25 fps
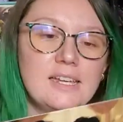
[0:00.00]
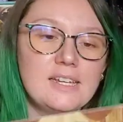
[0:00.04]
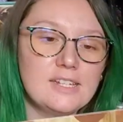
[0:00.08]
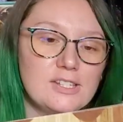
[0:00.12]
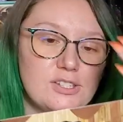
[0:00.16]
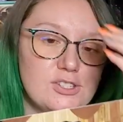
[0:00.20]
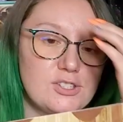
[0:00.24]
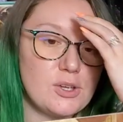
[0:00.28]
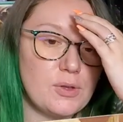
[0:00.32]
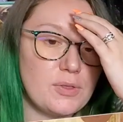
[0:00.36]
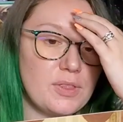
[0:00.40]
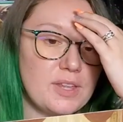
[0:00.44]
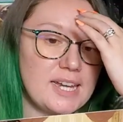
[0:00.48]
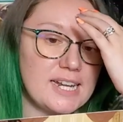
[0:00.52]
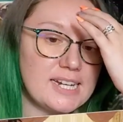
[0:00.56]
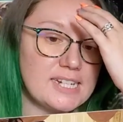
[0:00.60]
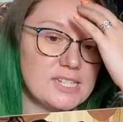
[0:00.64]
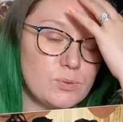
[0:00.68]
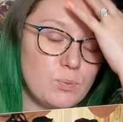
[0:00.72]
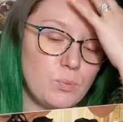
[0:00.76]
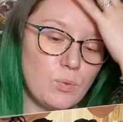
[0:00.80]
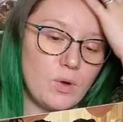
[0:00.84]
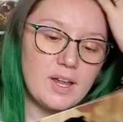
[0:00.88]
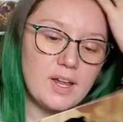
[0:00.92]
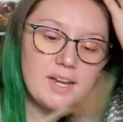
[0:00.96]
So the
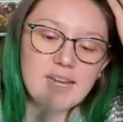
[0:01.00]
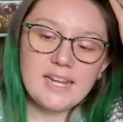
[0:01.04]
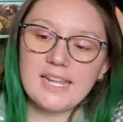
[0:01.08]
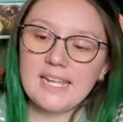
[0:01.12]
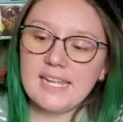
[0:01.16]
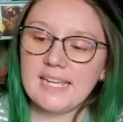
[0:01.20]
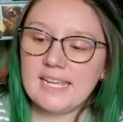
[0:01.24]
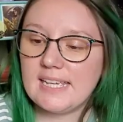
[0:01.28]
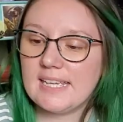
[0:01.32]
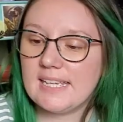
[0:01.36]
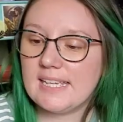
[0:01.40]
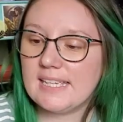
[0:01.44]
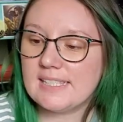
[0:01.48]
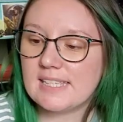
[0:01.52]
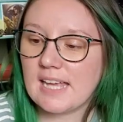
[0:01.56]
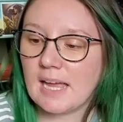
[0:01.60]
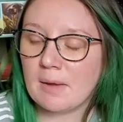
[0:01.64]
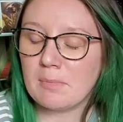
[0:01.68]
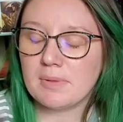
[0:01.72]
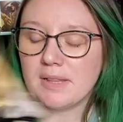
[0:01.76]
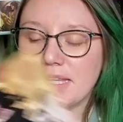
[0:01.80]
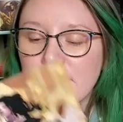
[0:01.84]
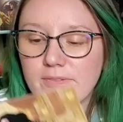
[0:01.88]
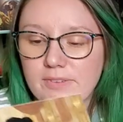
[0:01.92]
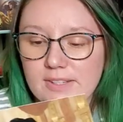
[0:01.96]
next one is, I
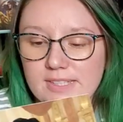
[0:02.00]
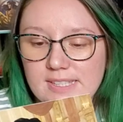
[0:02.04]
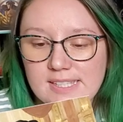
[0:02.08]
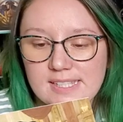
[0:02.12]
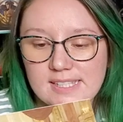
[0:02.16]
believe it's